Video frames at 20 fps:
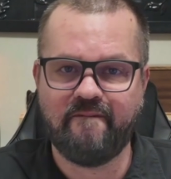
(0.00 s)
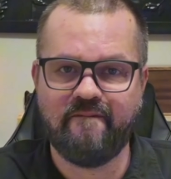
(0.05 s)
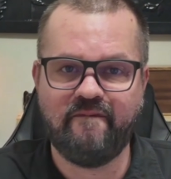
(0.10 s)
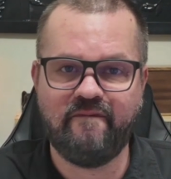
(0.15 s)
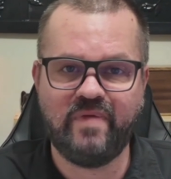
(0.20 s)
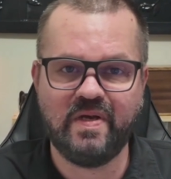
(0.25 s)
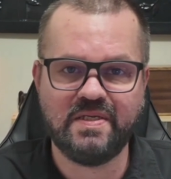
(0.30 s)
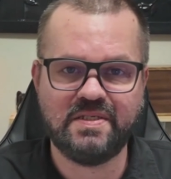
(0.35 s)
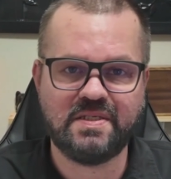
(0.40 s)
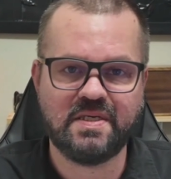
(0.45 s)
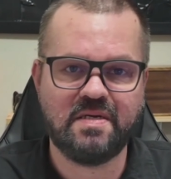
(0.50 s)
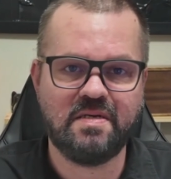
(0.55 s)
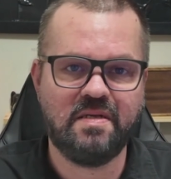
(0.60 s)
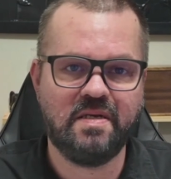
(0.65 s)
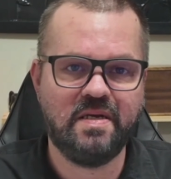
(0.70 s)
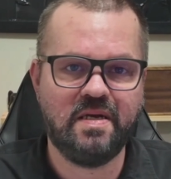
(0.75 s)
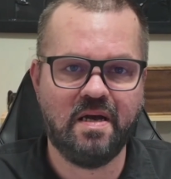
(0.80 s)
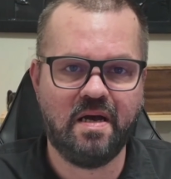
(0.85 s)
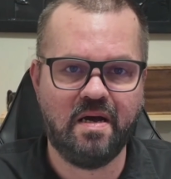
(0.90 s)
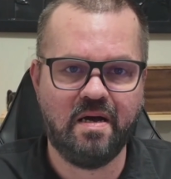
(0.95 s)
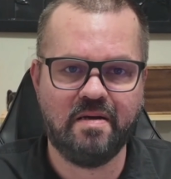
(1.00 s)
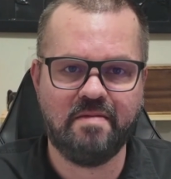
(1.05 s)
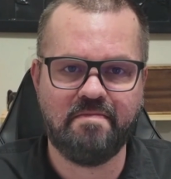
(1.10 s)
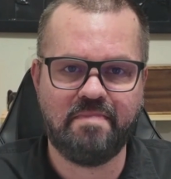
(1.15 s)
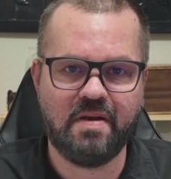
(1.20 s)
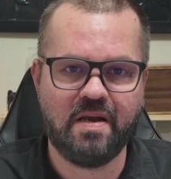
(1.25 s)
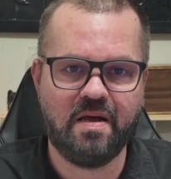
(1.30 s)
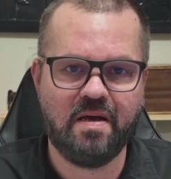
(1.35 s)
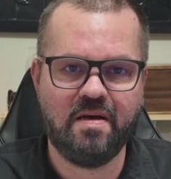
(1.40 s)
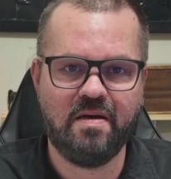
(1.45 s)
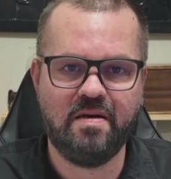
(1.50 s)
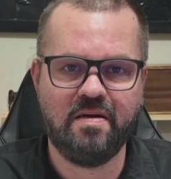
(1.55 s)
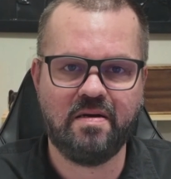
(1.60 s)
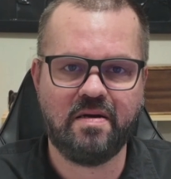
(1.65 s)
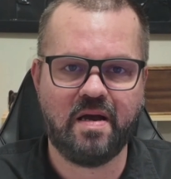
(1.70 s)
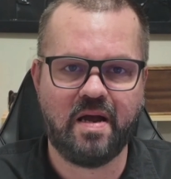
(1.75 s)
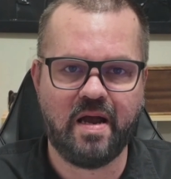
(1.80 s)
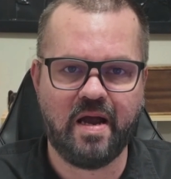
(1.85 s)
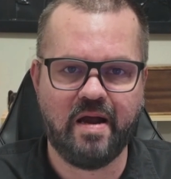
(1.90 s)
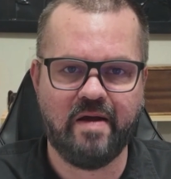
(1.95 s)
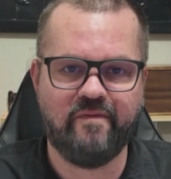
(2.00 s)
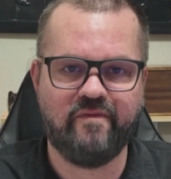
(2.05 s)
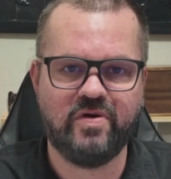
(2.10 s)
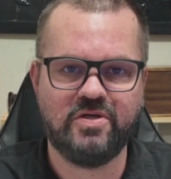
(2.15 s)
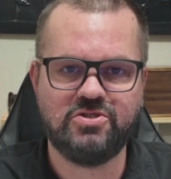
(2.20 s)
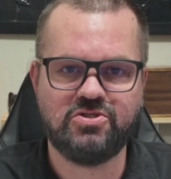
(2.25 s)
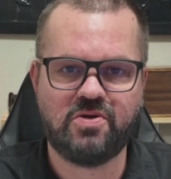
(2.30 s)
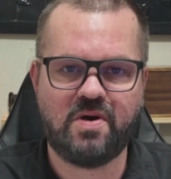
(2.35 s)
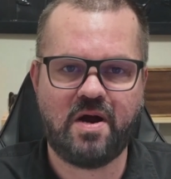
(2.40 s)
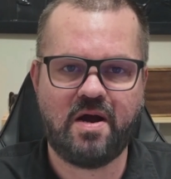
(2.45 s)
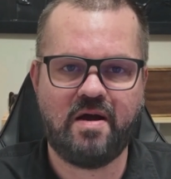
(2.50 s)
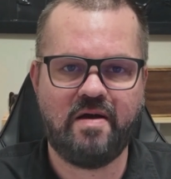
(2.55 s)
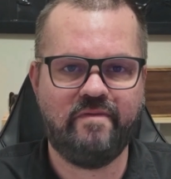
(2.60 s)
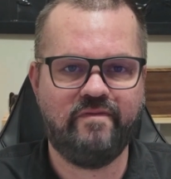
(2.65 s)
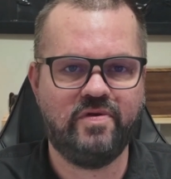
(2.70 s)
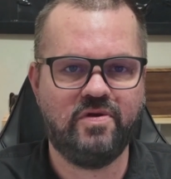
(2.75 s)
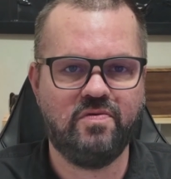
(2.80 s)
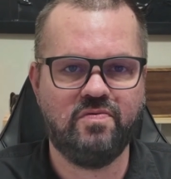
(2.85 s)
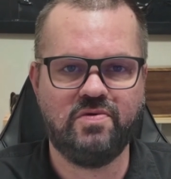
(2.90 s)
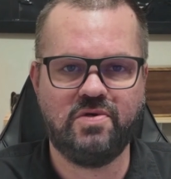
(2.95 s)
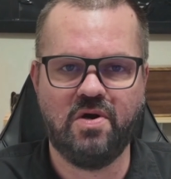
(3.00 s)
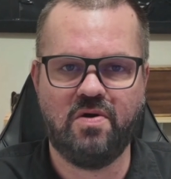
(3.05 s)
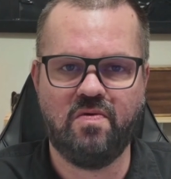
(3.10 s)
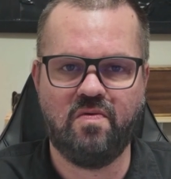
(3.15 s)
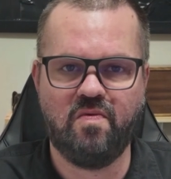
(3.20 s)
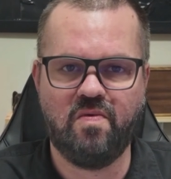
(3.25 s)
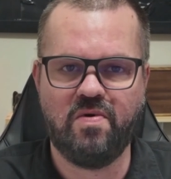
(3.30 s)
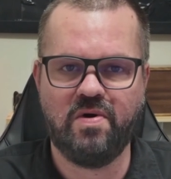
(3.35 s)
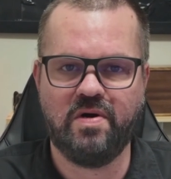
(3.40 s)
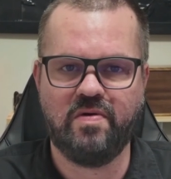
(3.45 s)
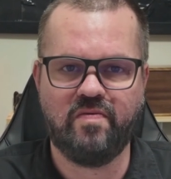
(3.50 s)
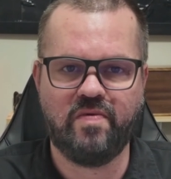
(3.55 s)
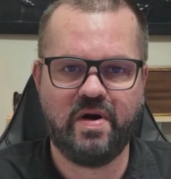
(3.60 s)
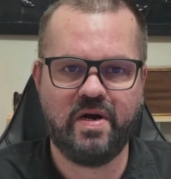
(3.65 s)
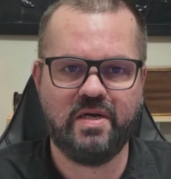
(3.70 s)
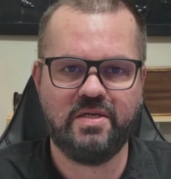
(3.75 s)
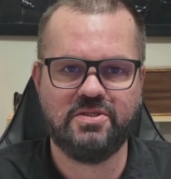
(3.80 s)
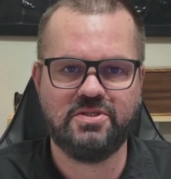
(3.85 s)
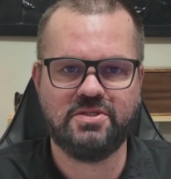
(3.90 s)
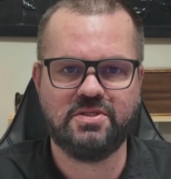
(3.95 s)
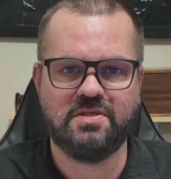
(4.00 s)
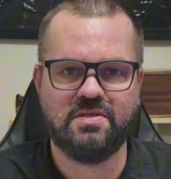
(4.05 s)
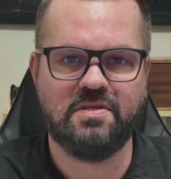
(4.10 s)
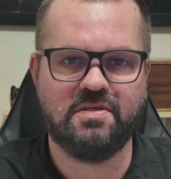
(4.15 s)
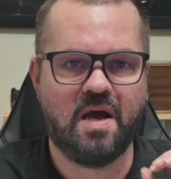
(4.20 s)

physically unplug every drive you don't want erased.